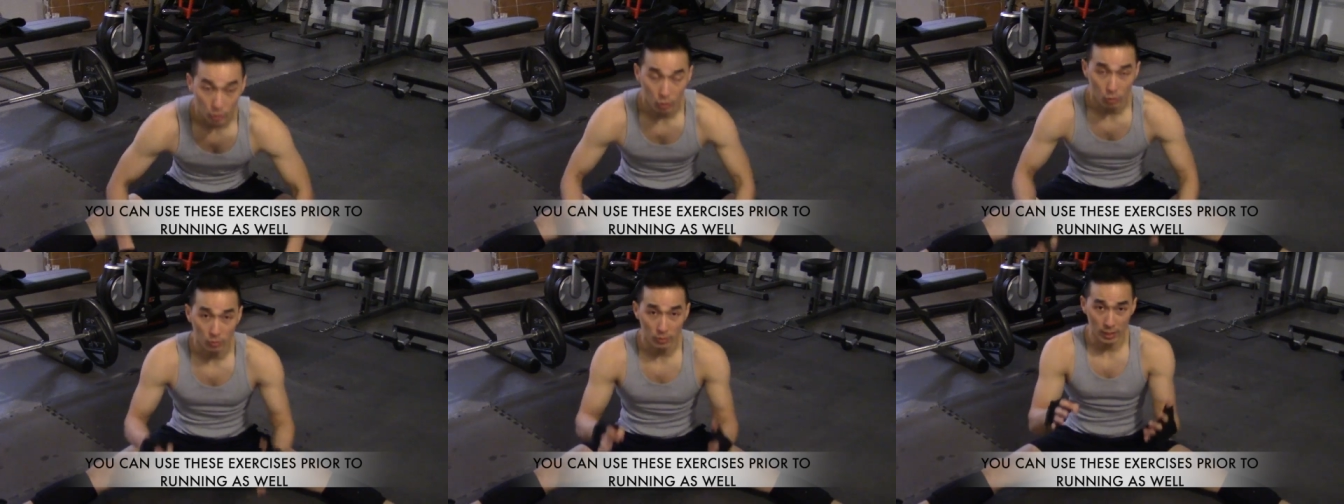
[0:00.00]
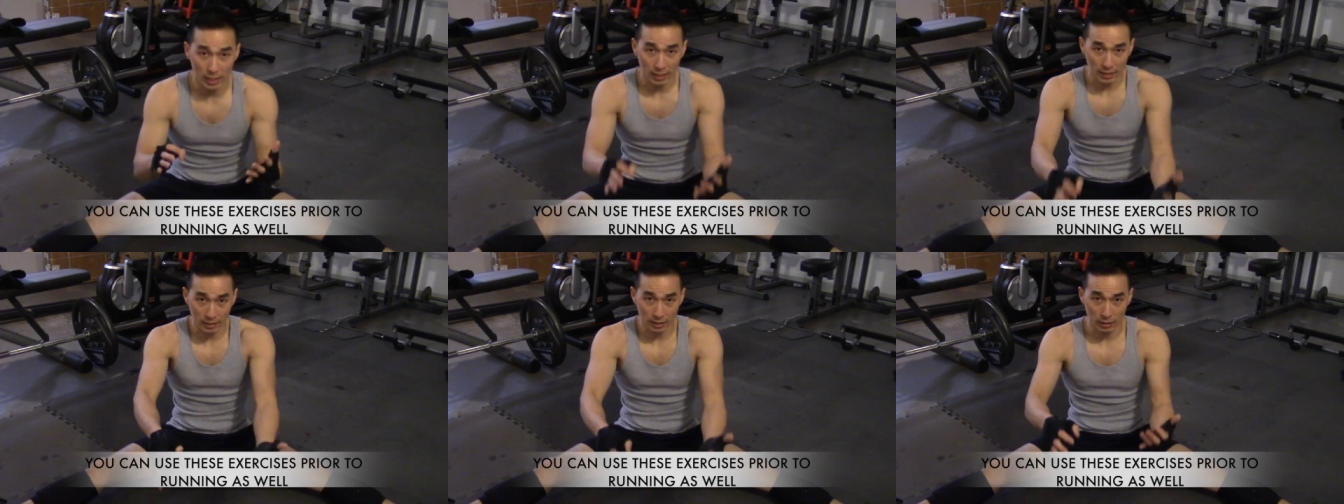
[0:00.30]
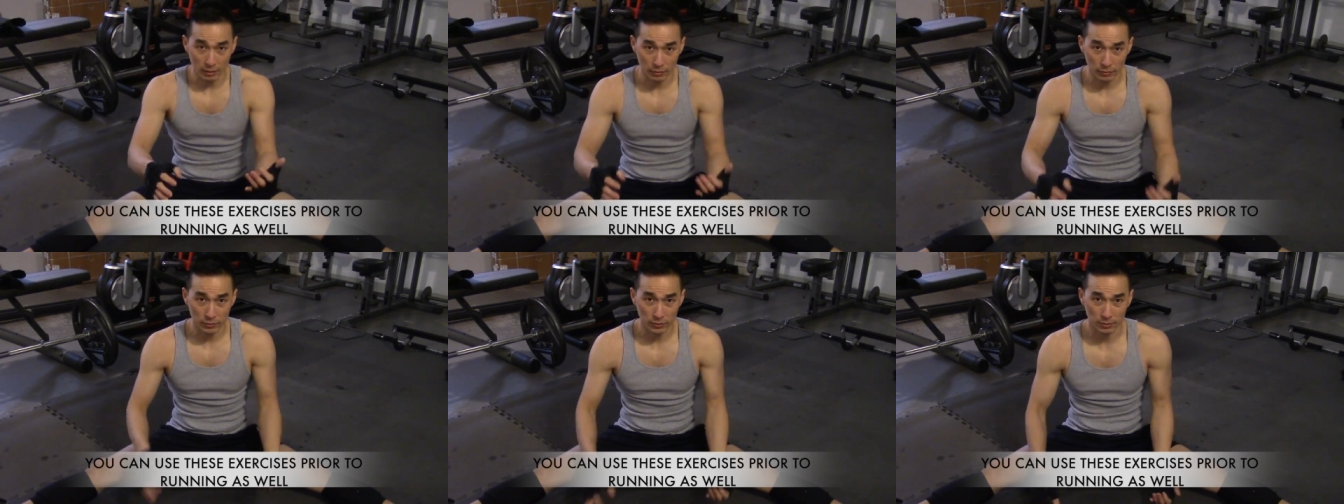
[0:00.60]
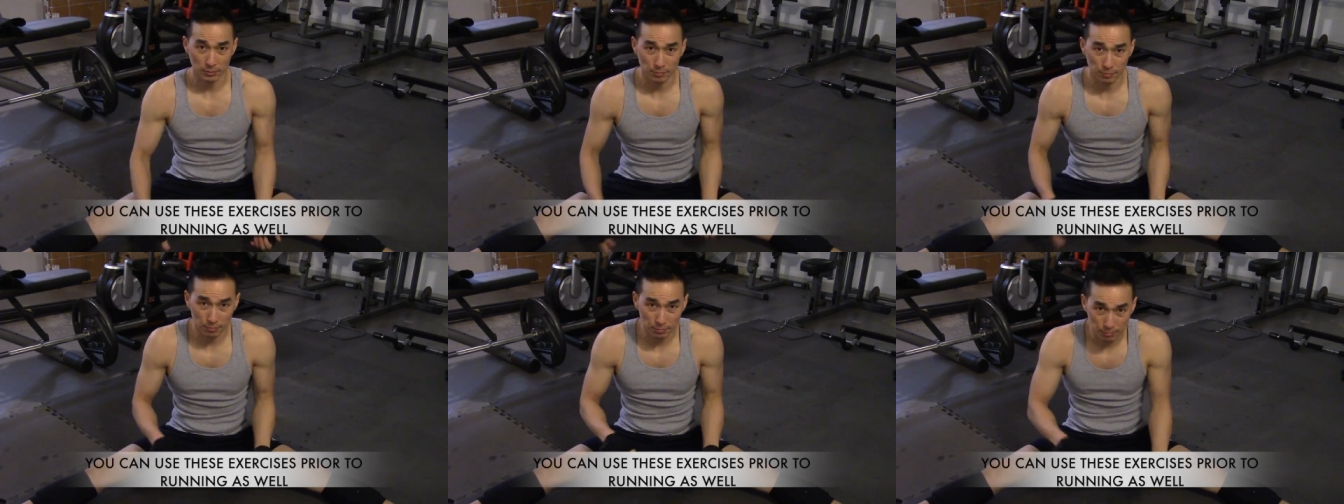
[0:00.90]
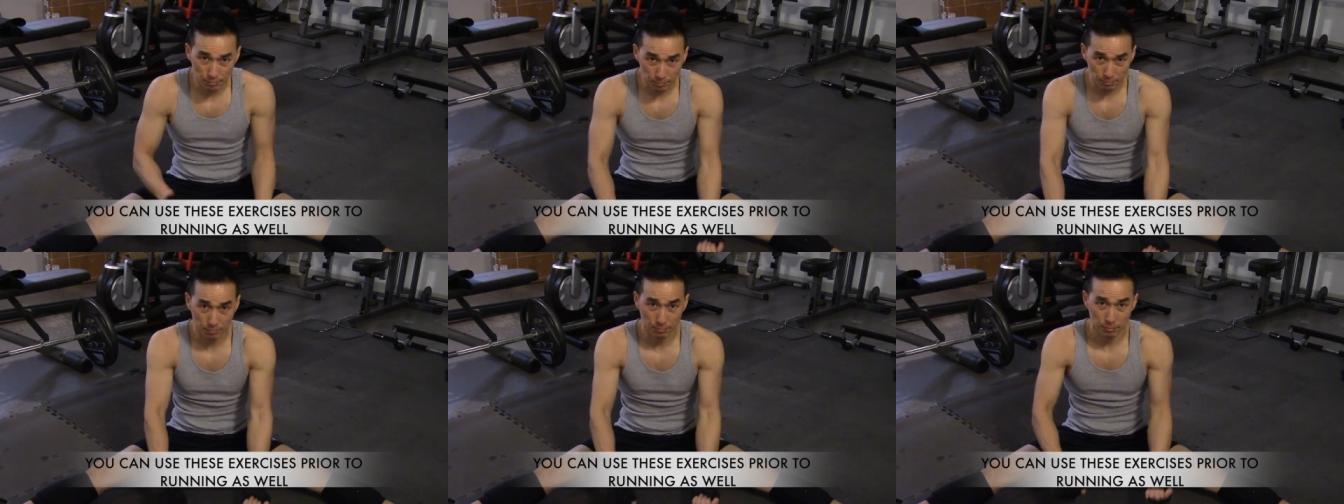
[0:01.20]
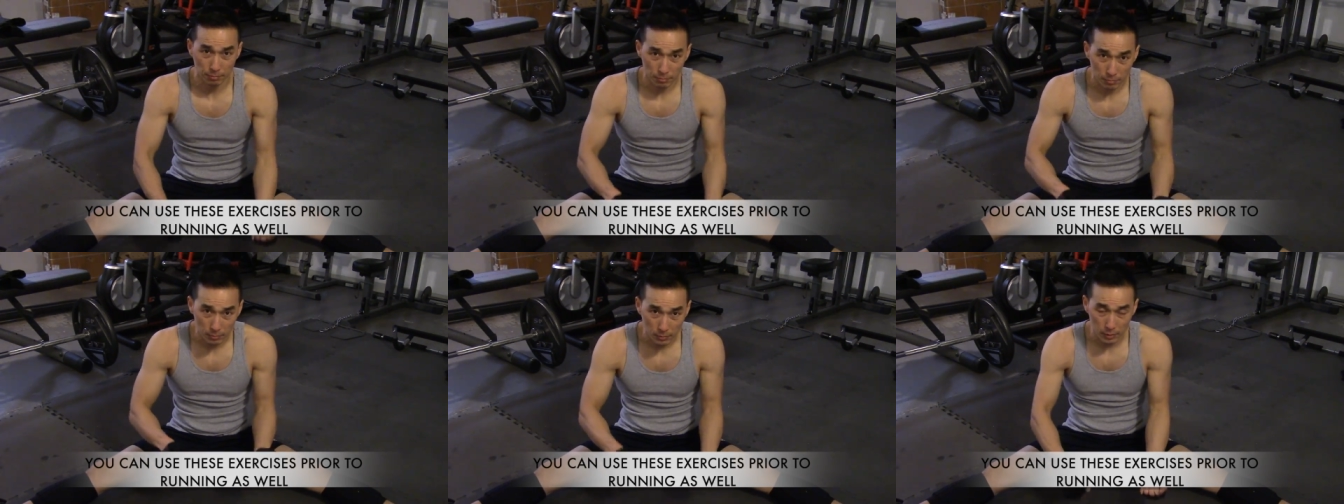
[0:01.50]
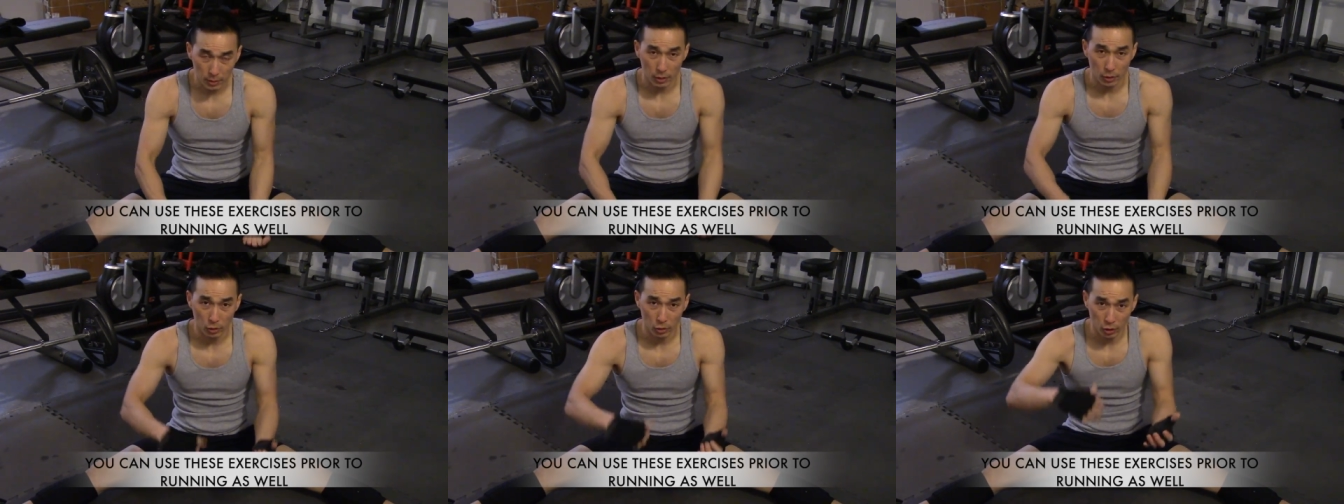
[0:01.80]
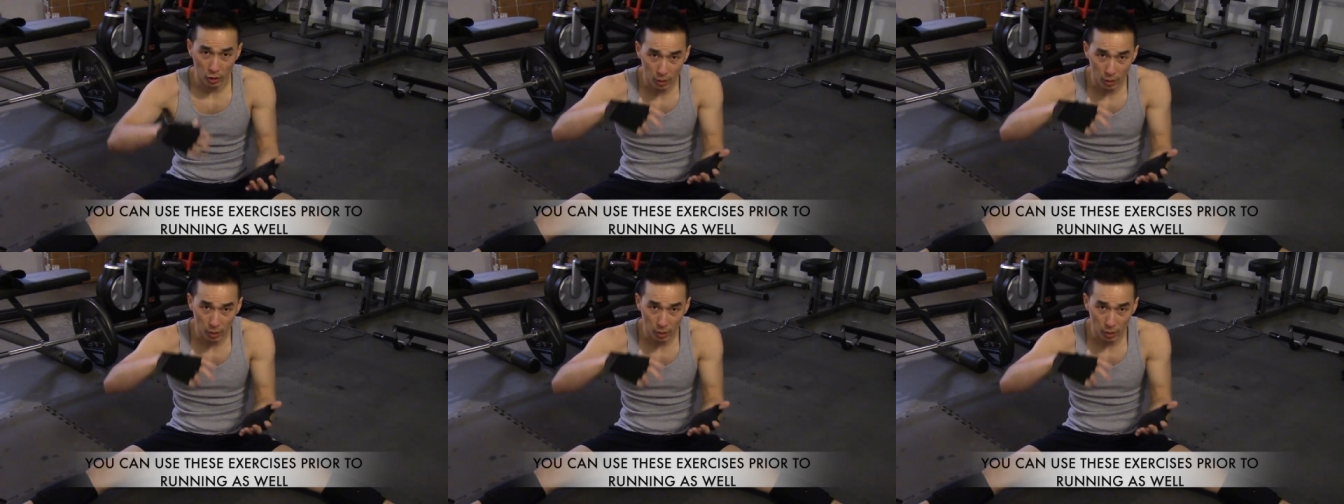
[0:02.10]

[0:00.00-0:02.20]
you deadlift, you're